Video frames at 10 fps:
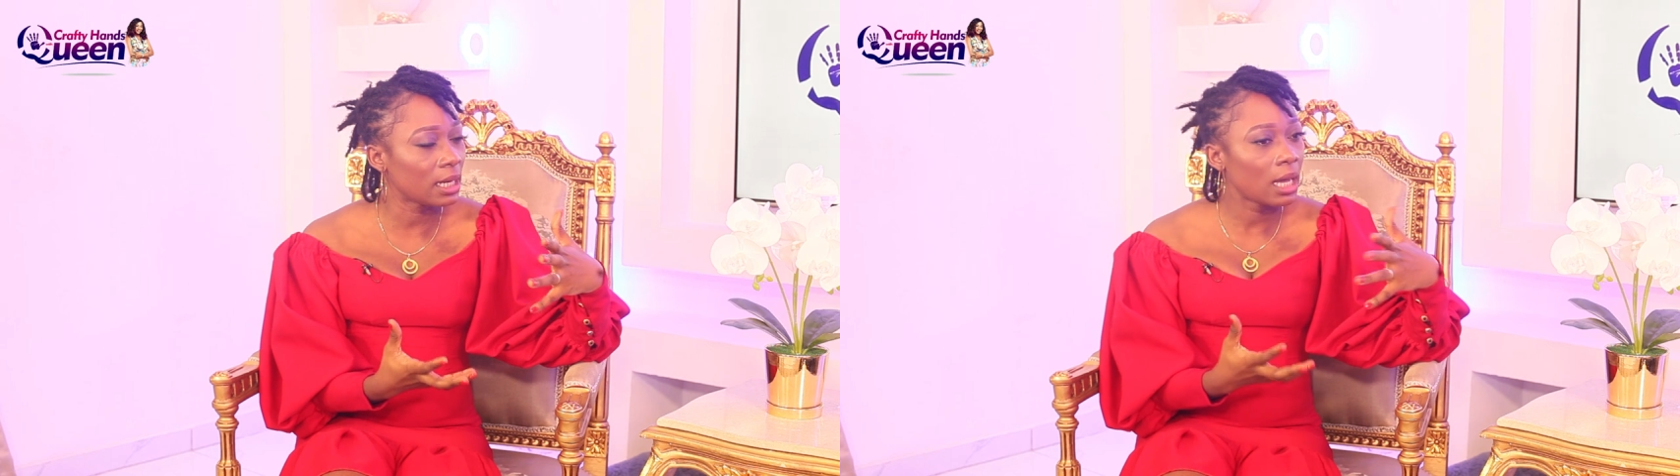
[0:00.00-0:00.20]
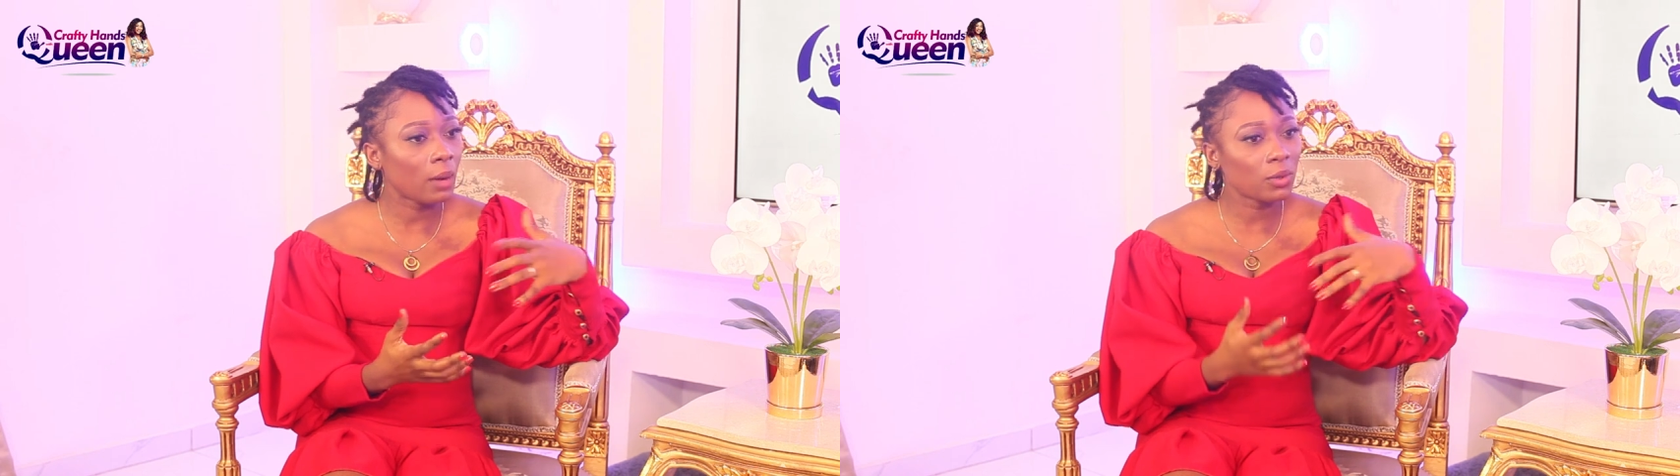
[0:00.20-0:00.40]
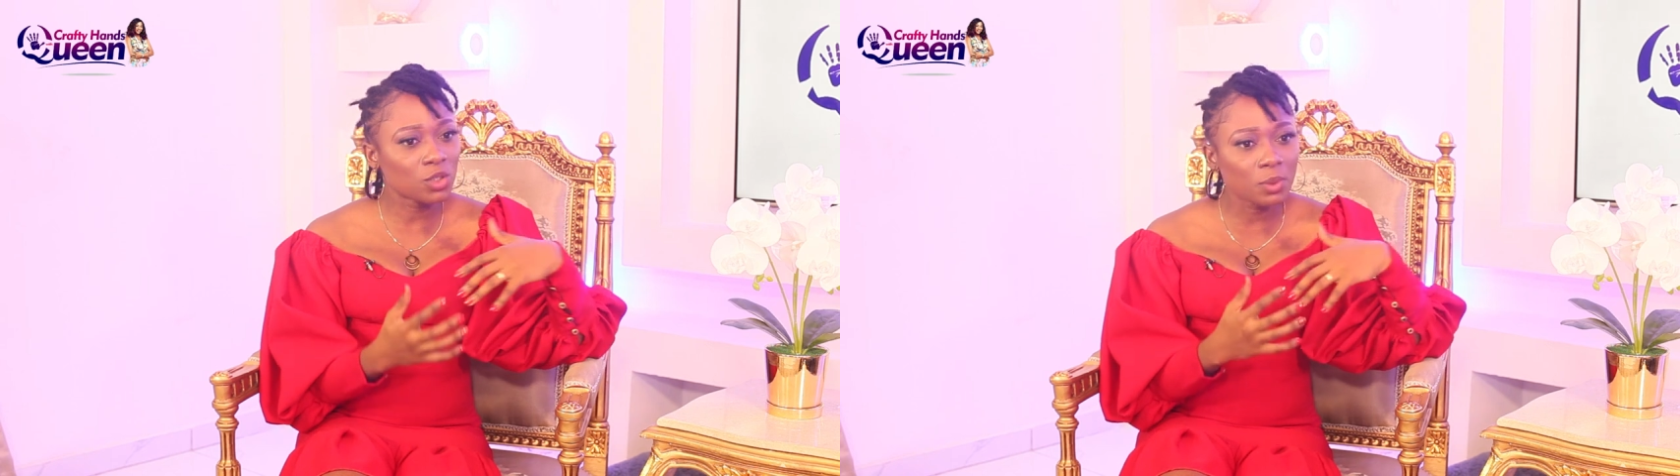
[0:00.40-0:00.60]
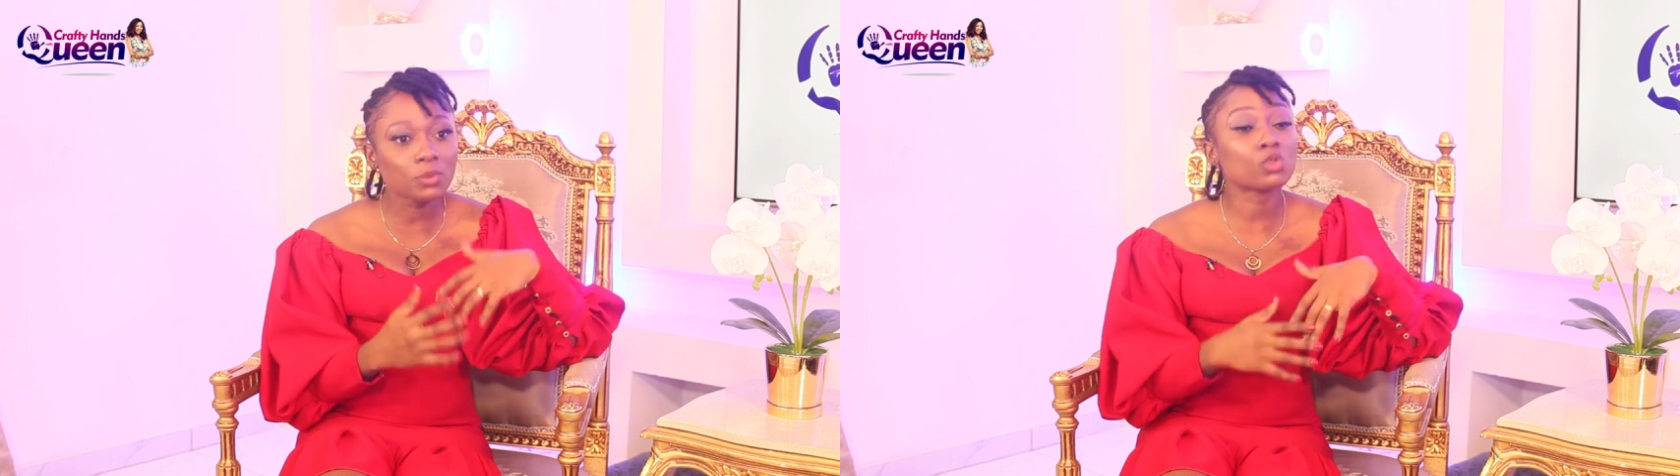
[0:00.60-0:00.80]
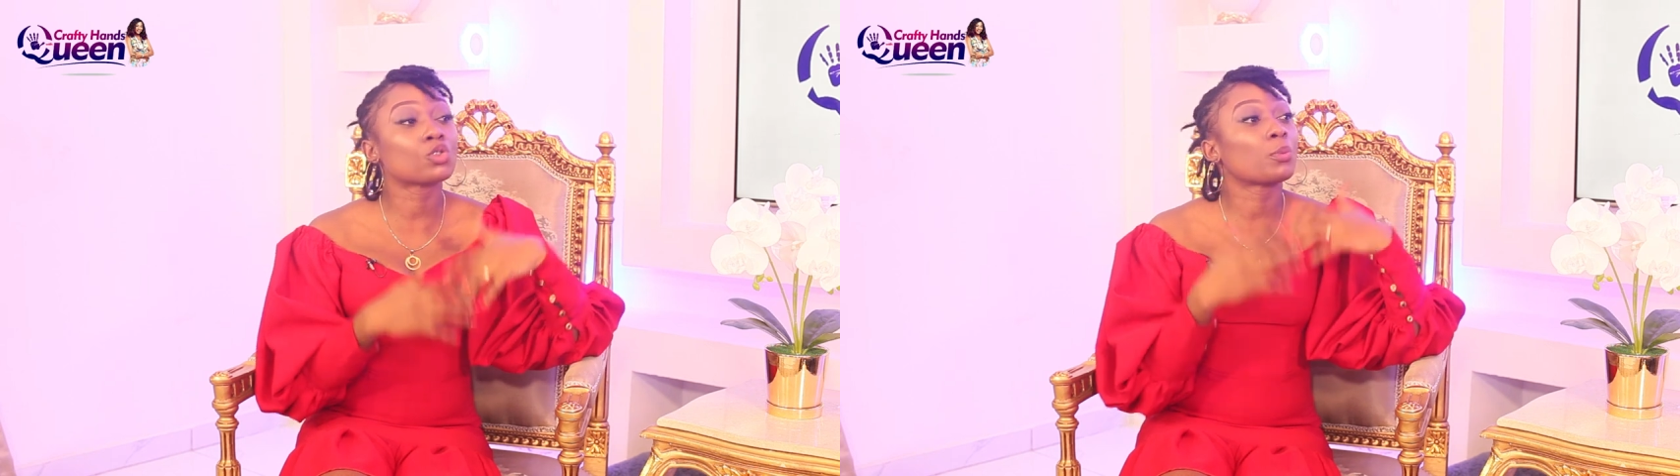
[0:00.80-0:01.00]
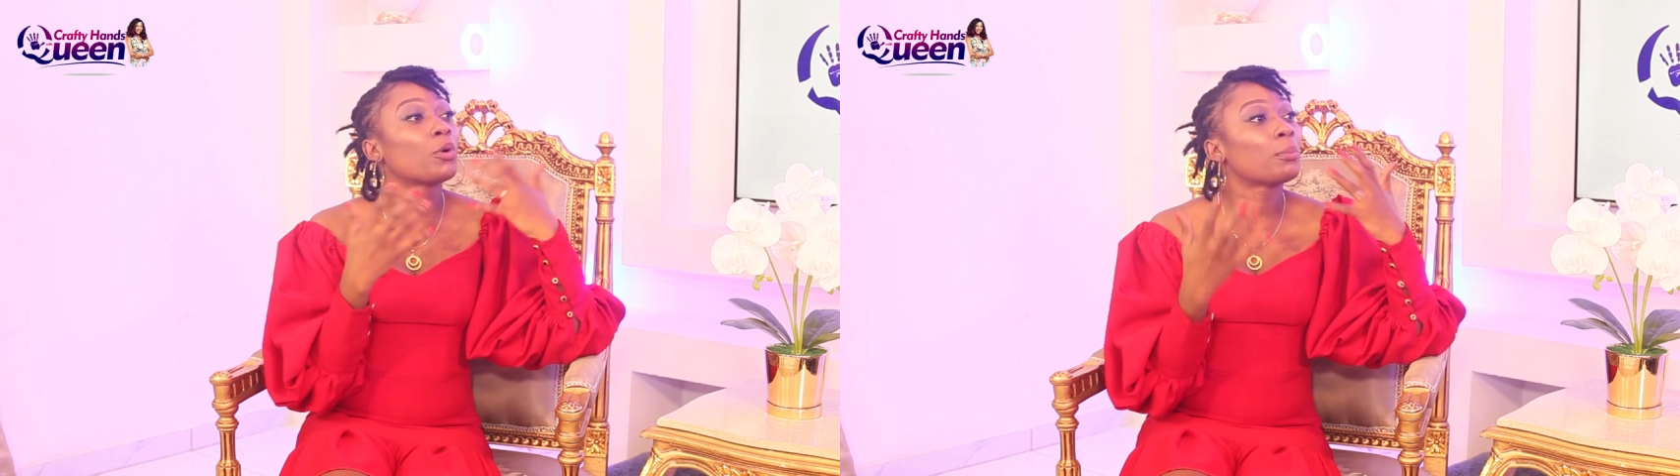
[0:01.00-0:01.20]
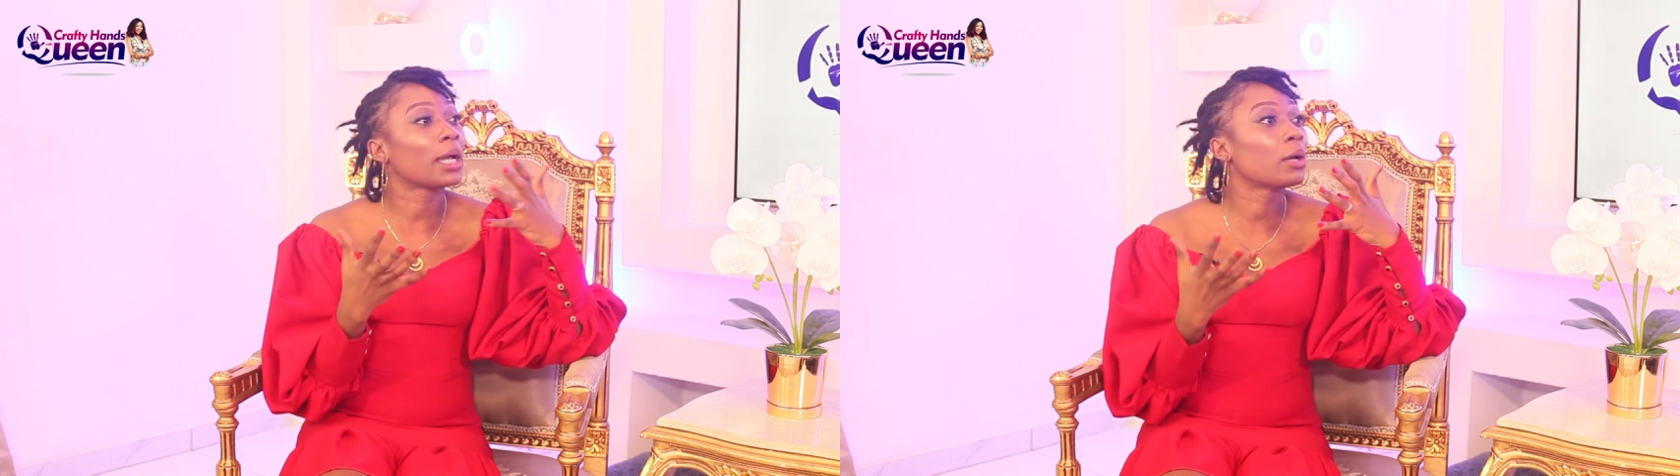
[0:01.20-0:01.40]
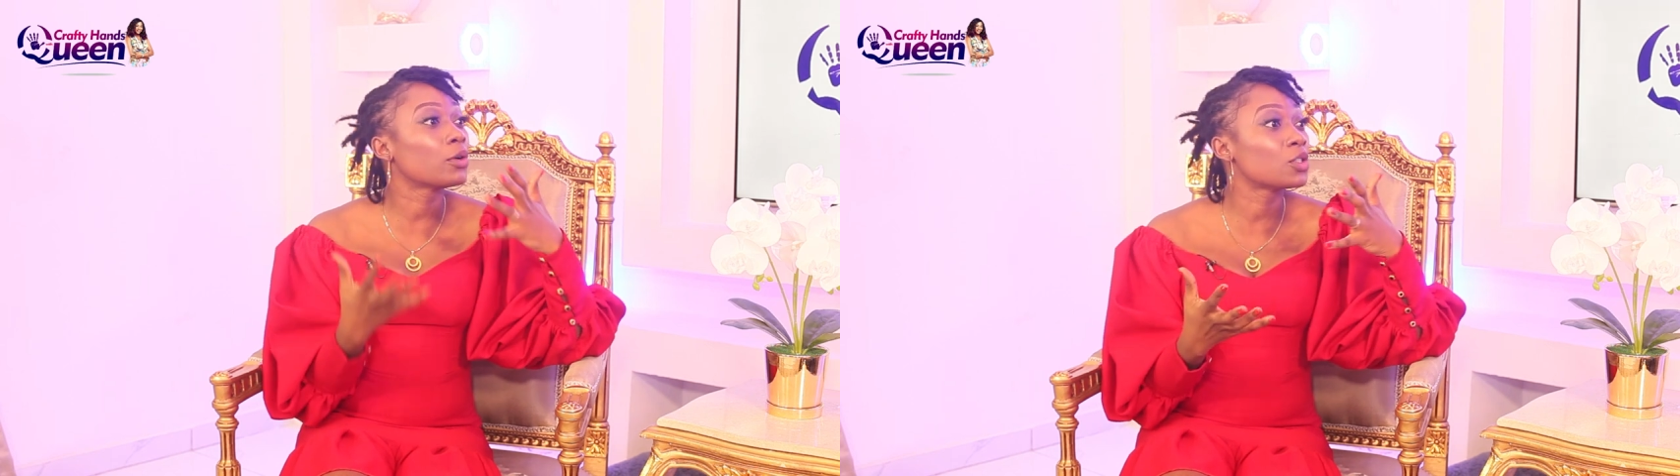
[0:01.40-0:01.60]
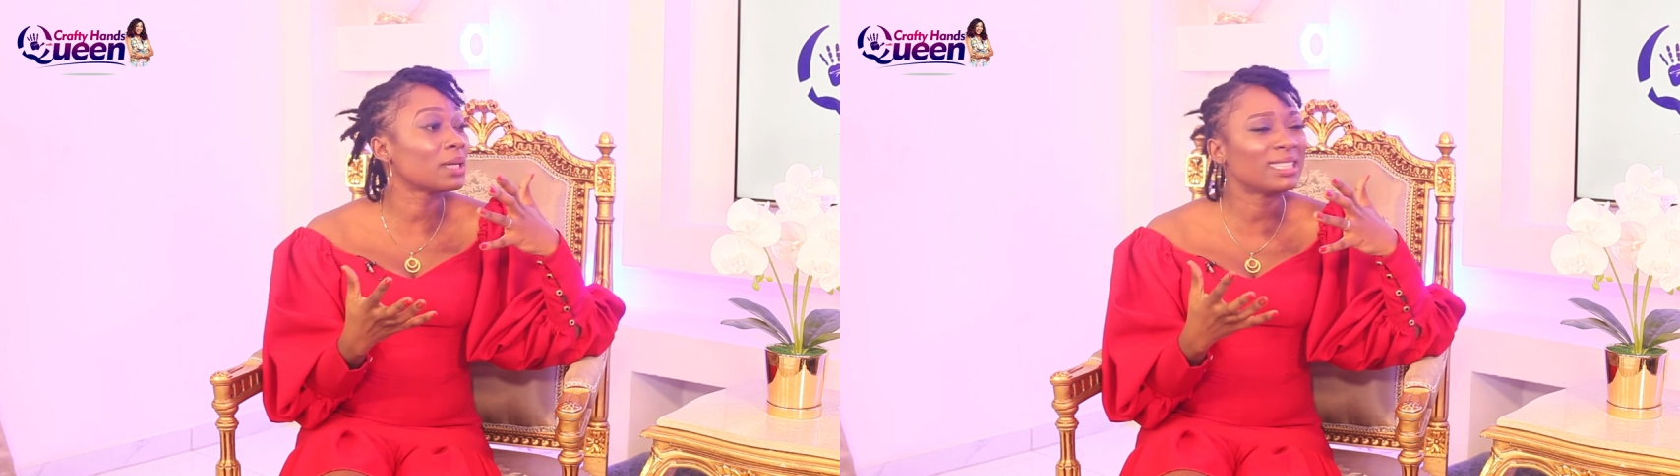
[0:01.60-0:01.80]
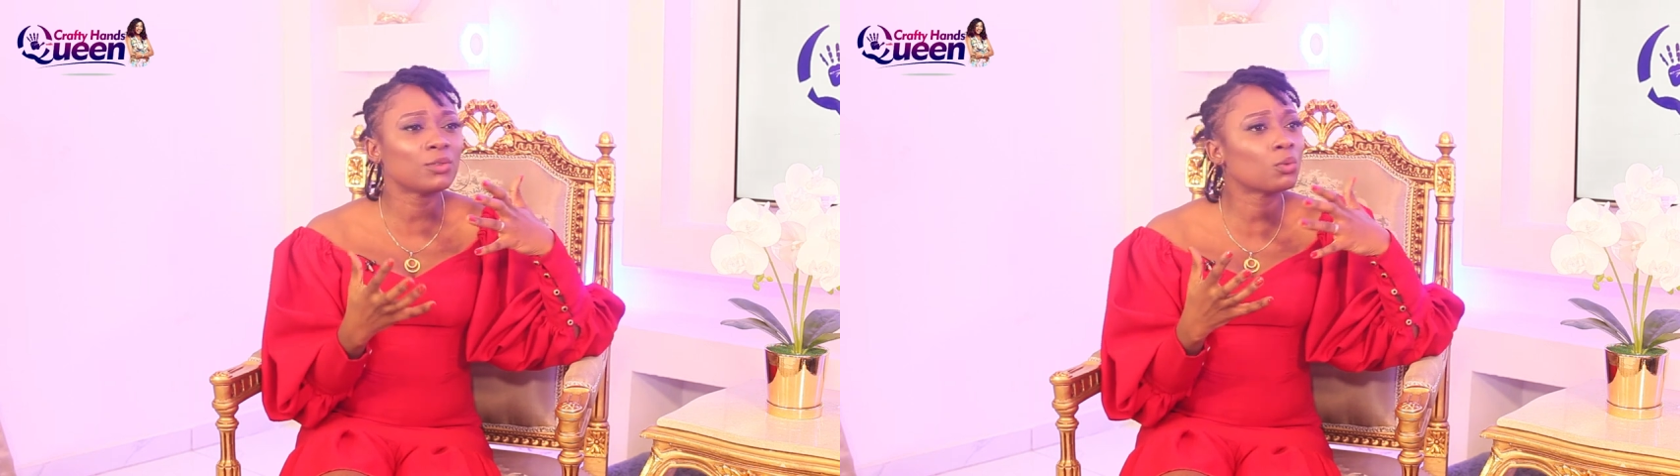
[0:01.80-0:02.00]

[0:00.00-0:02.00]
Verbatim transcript: Mm-hmm. I want to be able to support my husband. I didn't right.